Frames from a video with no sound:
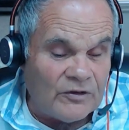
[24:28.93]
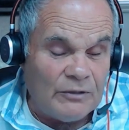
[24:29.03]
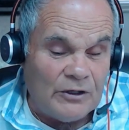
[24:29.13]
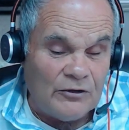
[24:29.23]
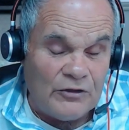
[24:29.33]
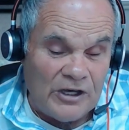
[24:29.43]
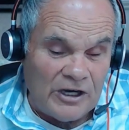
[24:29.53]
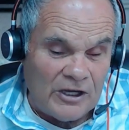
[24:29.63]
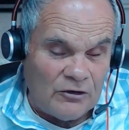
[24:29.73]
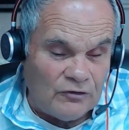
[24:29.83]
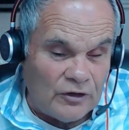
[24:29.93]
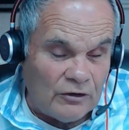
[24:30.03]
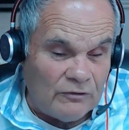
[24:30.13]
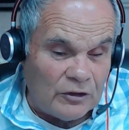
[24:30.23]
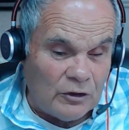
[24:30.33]
because the ionosphere,
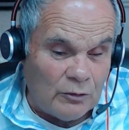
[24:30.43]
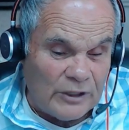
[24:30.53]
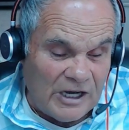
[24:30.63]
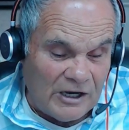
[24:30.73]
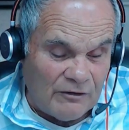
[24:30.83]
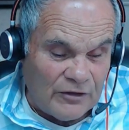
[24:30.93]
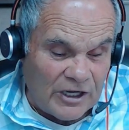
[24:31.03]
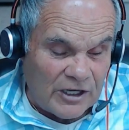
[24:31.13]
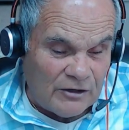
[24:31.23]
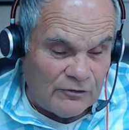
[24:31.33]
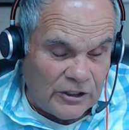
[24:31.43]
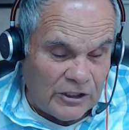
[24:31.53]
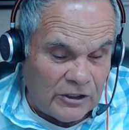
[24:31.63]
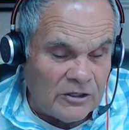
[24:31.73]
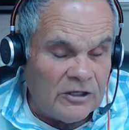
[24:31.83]
even though we have that F
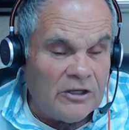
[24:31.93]
layer,